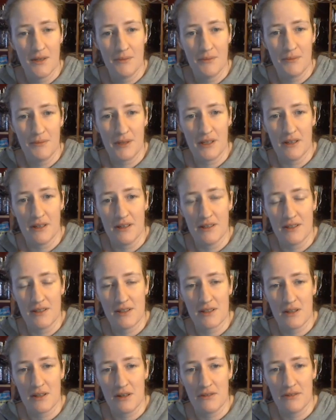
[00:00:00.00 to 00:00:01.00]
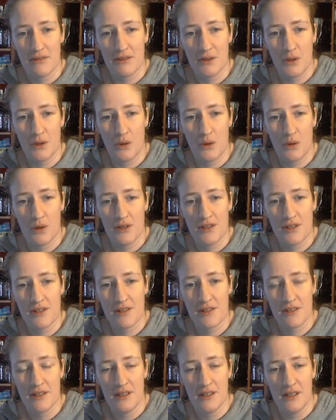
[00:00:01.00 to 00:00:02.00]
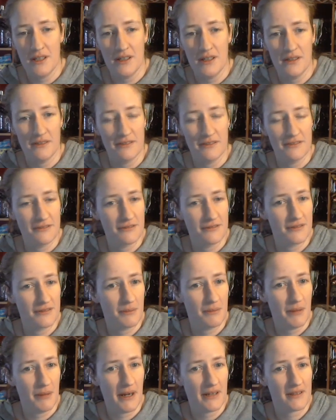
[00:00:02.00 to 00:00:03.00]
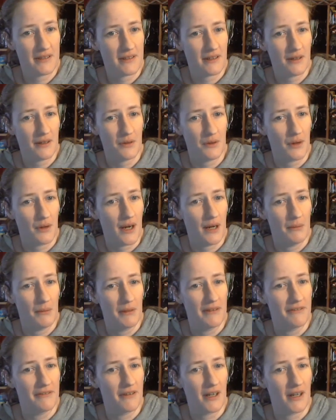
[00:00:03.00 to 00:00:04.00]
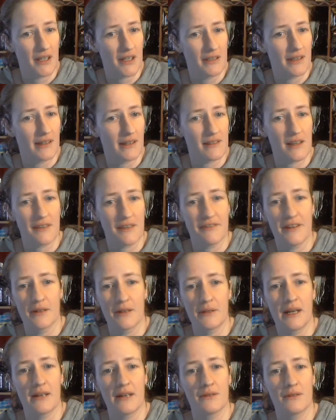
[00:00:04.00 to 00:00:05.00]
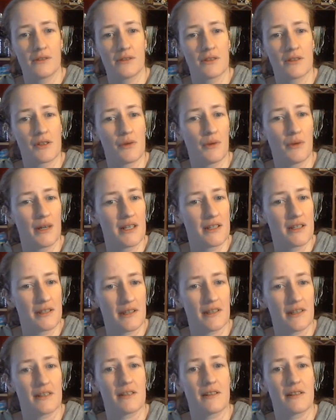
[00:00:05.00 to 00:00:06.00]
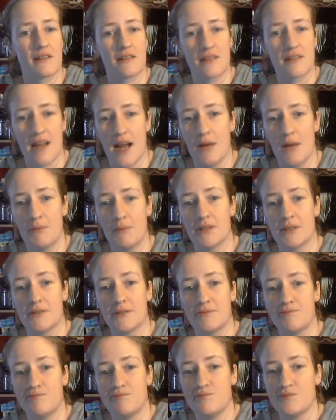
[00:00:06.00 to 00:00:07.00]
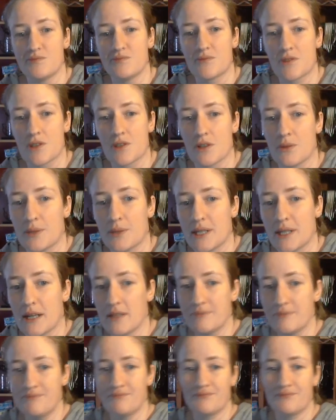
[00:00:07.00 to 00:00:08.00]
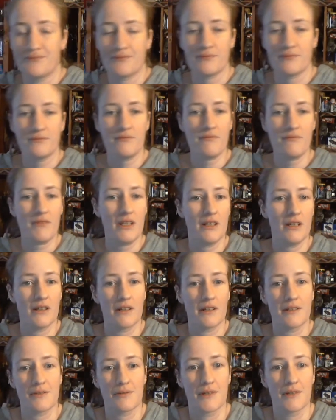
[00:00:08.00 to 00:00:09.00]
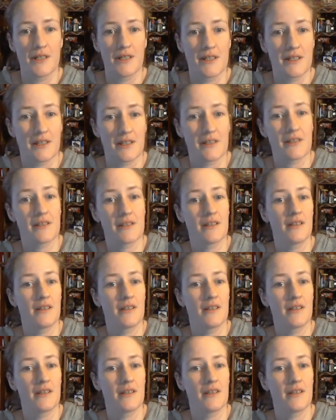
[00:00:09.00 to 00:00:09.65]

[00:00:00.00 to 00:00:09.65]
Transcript: because over the course of the past, I don't know how many fucking days, I found out the 26th this happened. So we got 26.